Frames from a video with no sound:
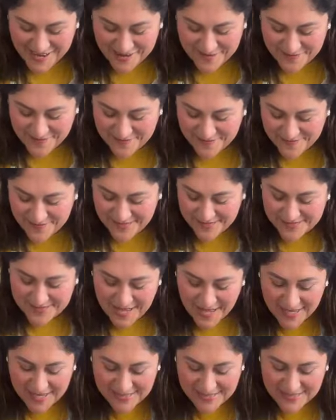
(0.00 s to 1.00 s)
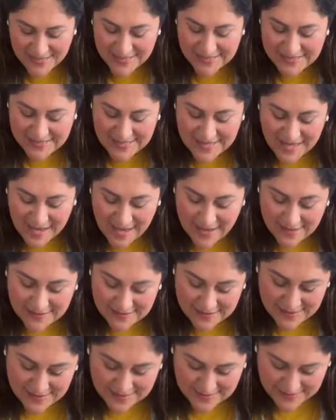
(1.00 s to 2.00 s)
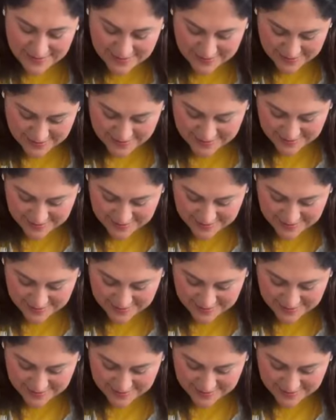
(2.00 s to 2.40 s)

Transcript: The sizes, yes.